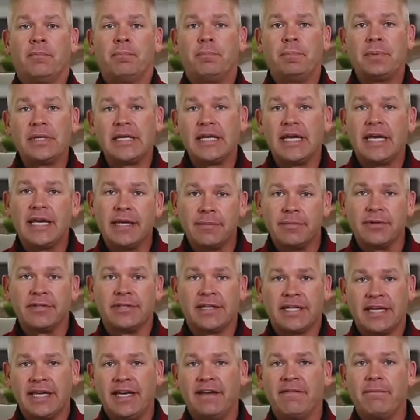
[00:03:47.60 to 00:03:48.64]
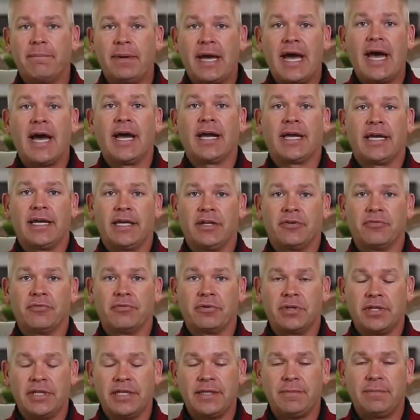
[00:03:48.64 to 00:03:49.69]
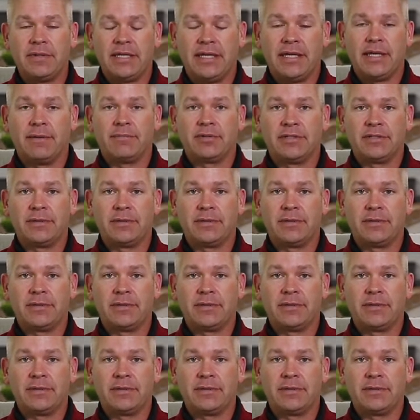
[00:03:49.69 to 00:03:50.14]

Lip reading: be able to give back, and really be able